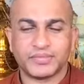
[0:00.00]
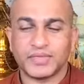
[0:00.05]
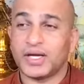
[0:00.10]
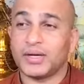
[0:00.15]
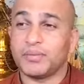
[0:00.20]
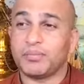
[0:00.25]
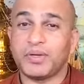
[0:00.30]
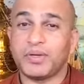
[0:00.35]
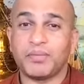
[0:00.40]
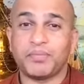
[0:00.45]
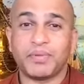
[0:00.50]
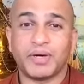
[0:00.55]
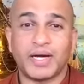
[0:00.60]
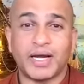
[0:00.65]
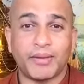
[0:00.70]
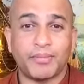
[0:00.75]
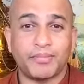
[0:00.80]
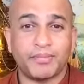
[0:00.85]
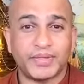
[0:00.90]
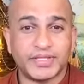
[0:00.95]
and people
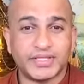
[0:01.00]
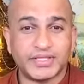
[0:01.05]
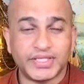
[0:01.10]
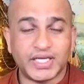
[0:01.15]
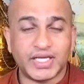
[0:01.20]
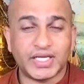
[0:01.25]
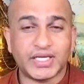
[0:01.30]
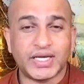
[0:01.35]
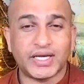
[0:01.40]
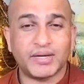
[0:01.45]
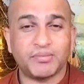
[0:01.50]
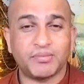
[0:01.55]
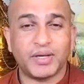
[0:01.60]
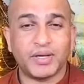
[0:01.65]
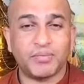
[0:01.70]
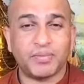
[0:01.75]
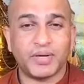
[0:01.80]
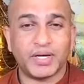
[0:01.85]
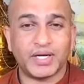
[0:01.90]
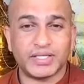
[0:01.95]
appreciate and
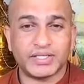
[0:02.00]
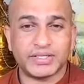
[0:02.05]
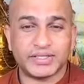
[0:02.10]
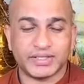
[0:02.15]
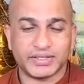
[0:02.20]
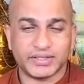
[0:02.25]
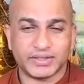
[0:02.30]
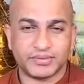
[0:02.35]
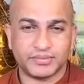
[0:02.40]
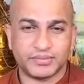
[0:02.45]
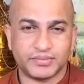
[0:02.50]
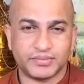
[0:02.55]
people listen.